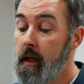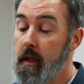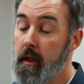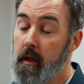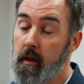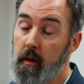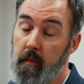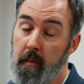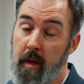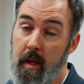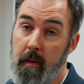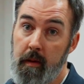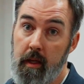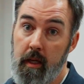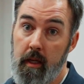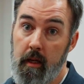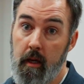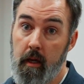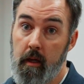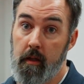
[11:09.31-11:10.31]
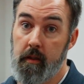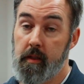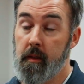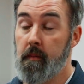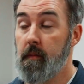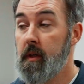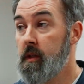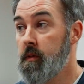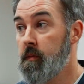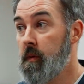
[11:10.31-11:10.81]
You know, maybe
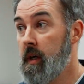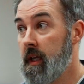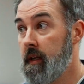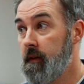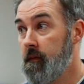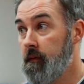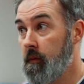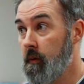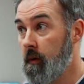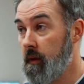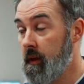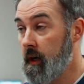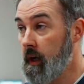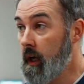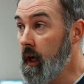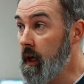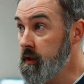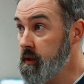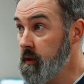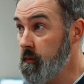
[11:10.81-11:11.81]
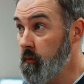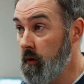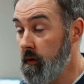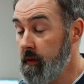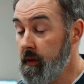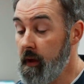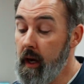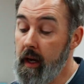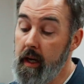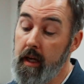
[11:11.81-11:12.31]
somebody's waiting for their custom
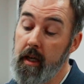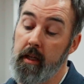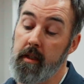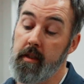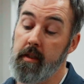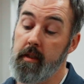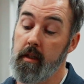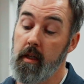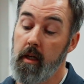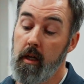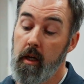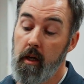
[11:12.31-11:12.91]
orthotics,